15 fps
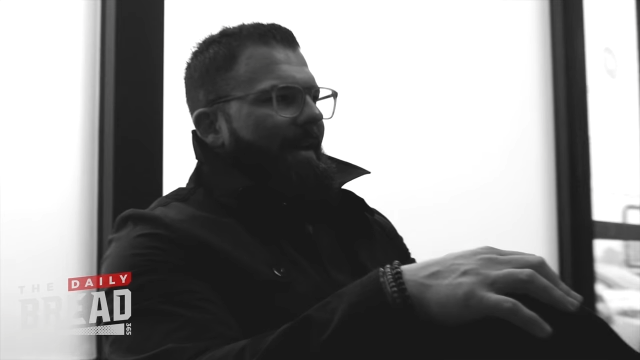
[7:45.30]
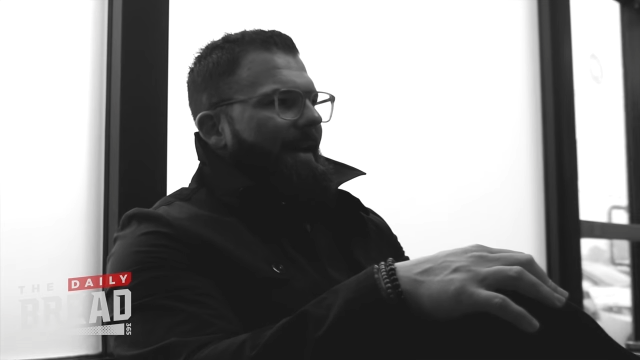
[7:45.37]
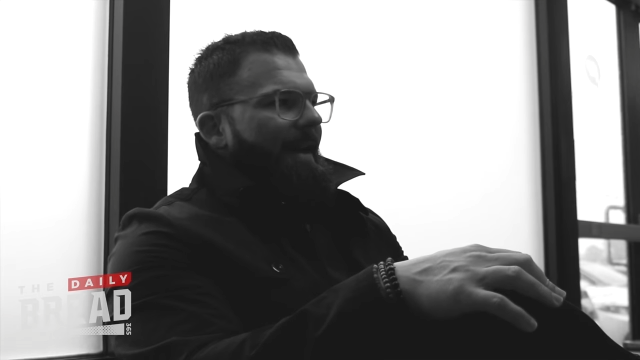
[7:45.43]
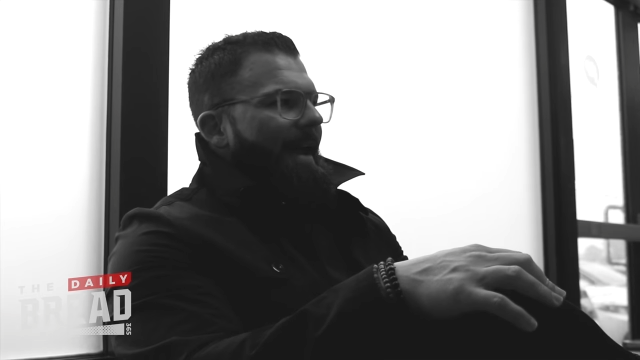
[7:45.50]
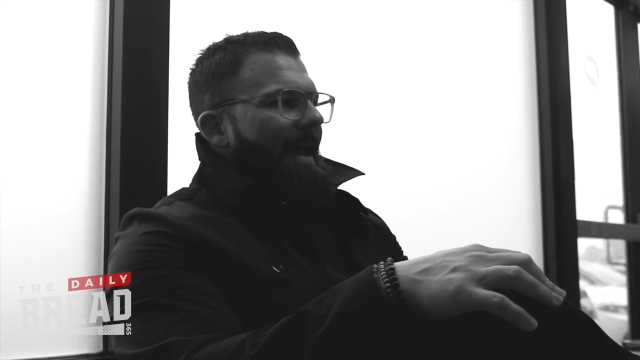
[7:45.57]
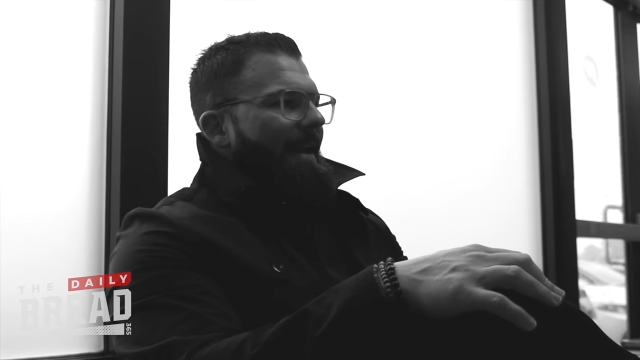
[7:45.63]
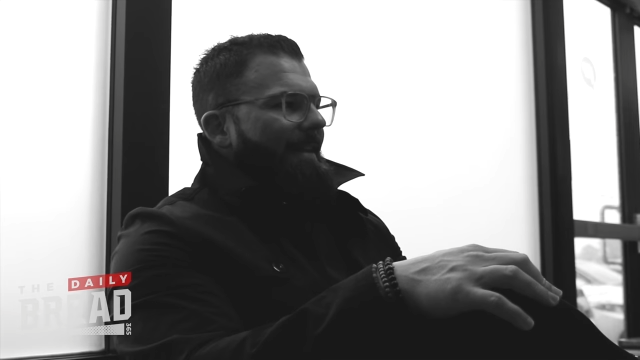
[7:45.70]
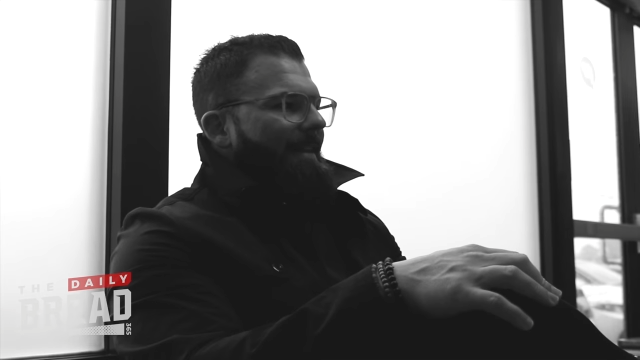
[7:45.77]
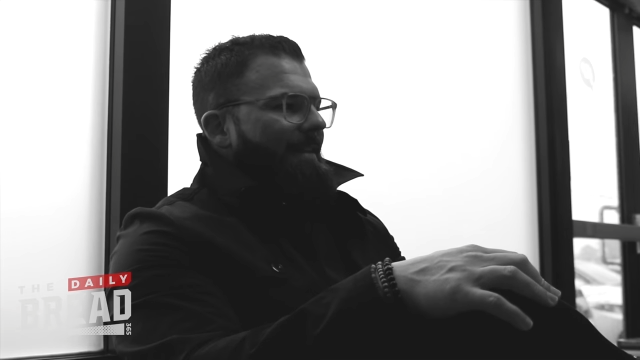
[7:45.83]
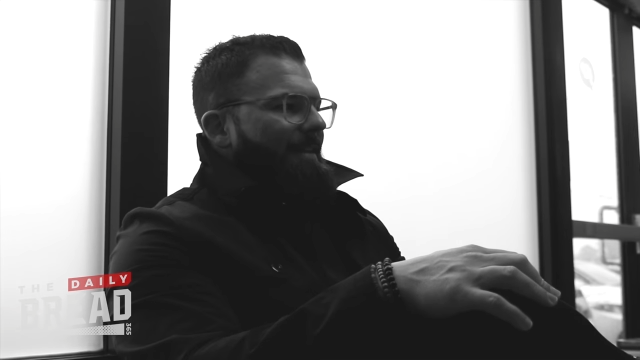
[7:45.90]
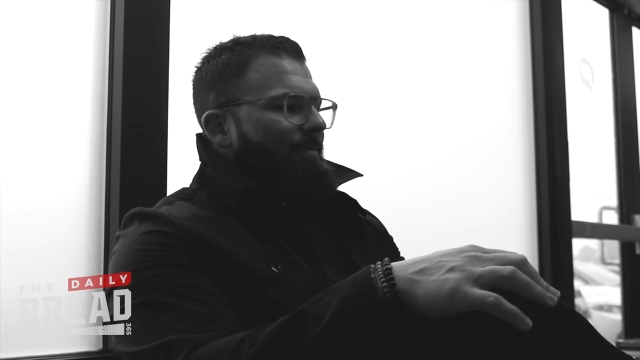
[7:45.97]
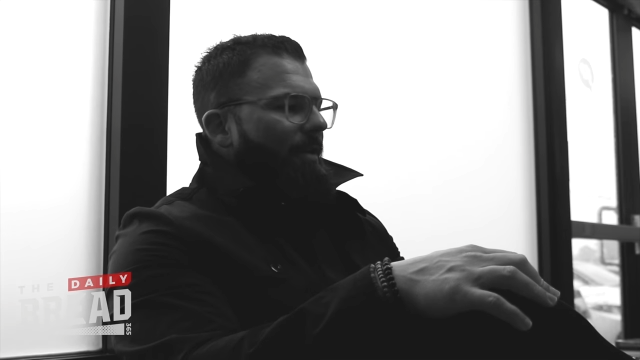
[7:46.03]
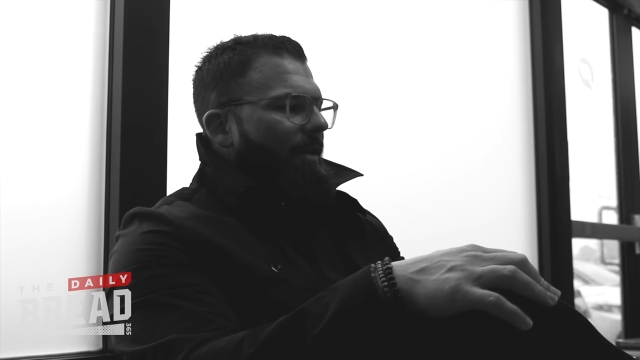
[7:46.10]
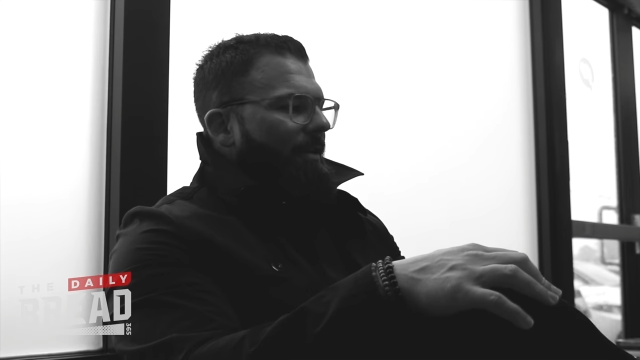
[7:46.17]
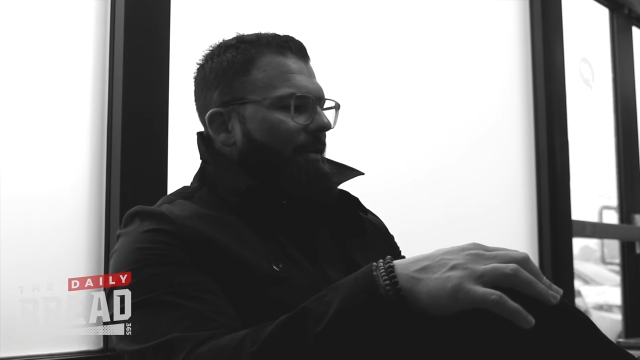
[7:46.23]
uh, out of
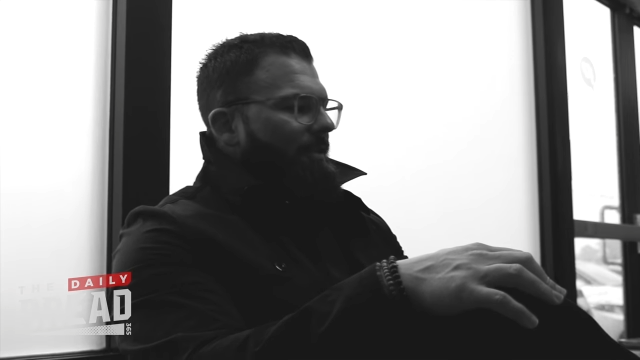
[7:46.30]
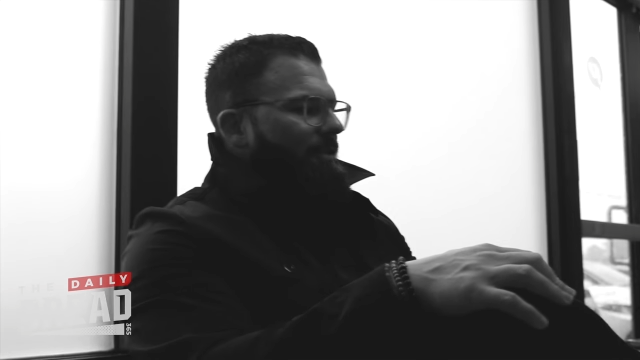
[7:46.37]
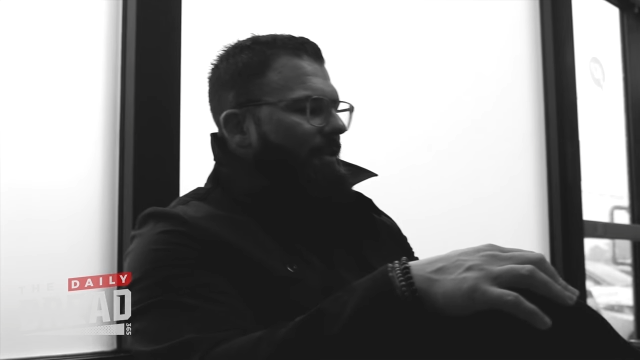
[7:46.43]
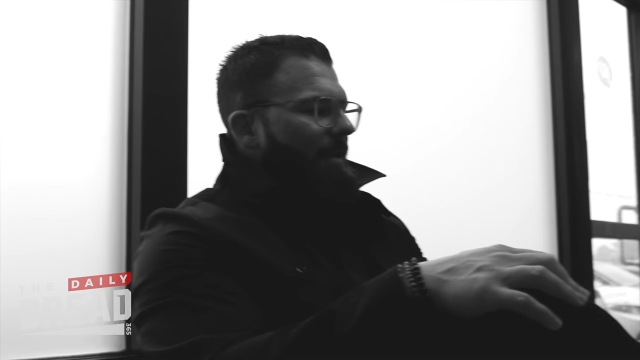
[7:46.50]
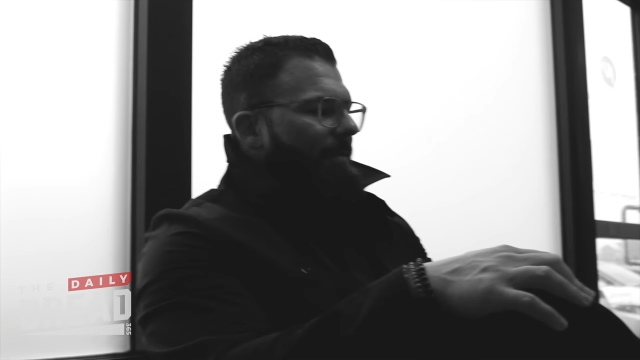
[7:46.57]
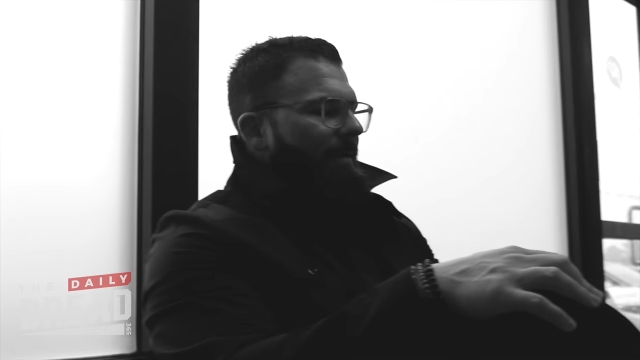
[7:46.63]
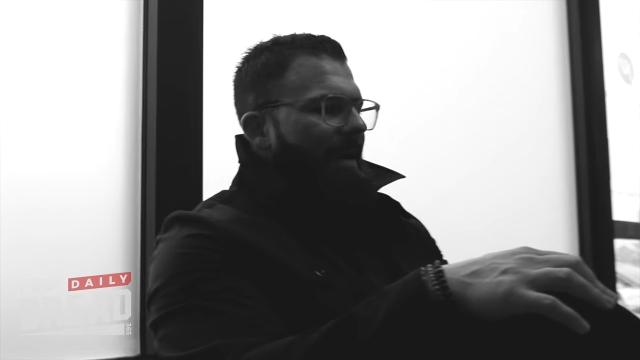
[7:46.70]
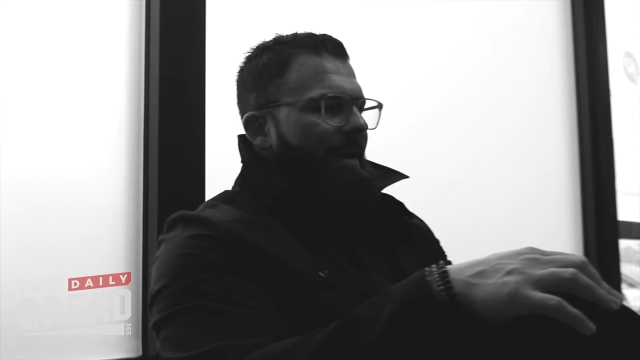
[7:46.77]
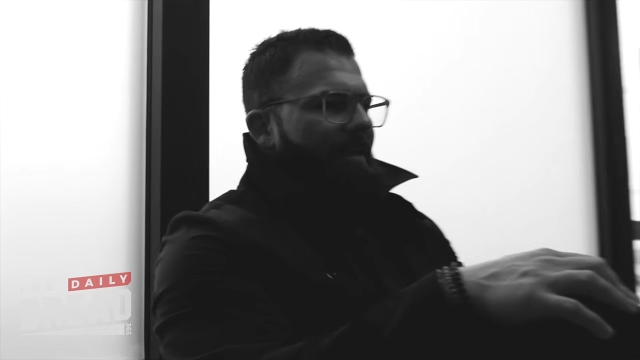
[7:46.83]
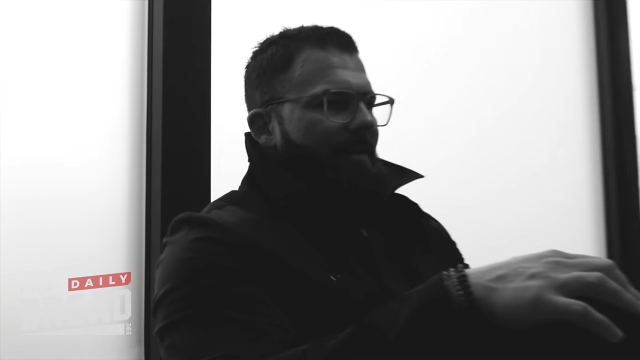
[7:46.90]
this partnership and out